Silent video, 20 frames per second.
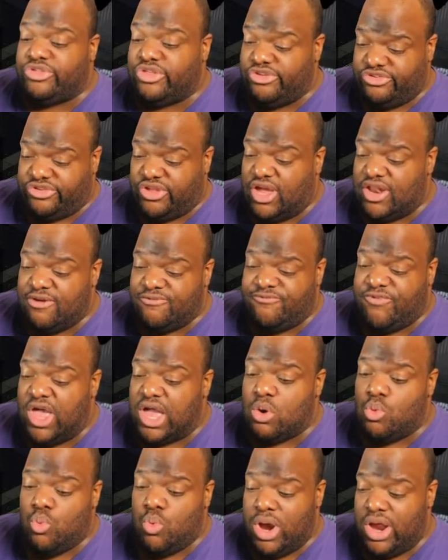the stun
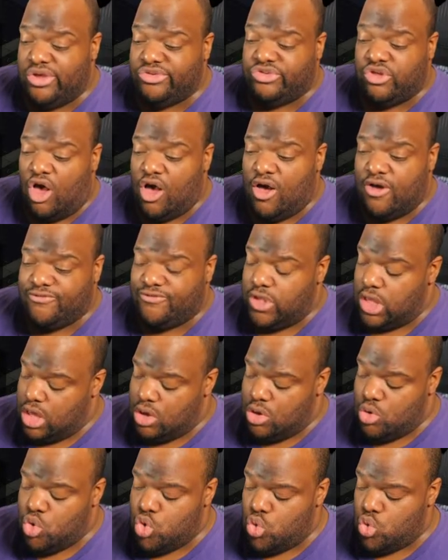effect wears off.
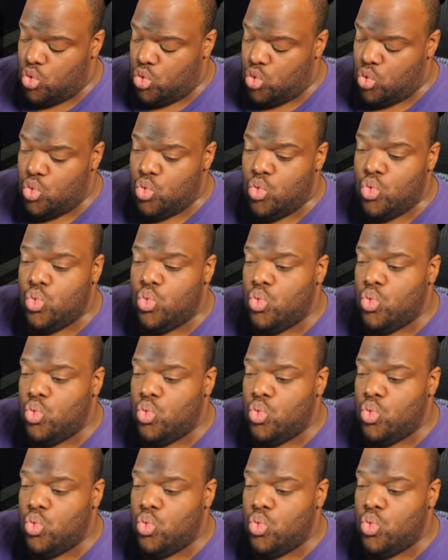Ooh.